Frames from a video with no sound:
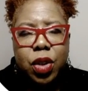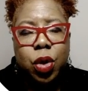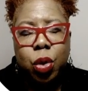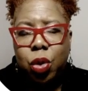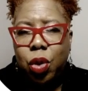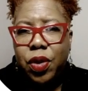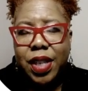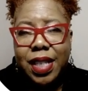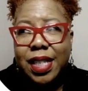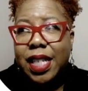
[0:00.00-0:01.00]
tool
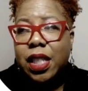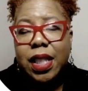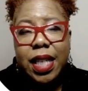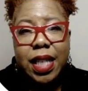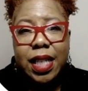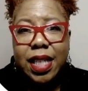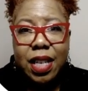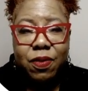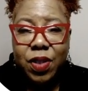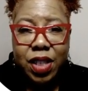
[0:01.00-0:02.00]
that's still in its
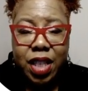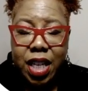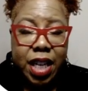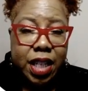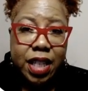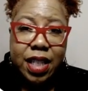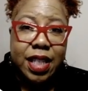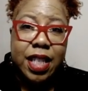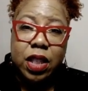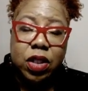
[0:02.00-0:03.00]
infancy and it's
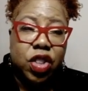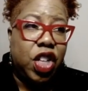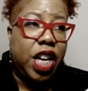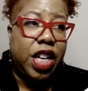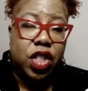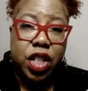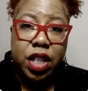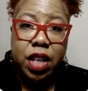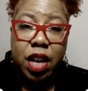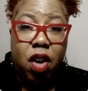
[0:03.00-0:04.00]
still
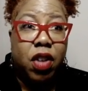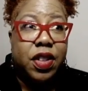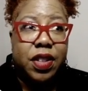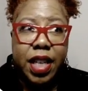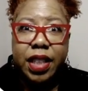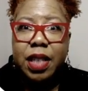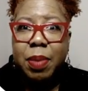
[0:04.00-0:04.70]
changing on a daily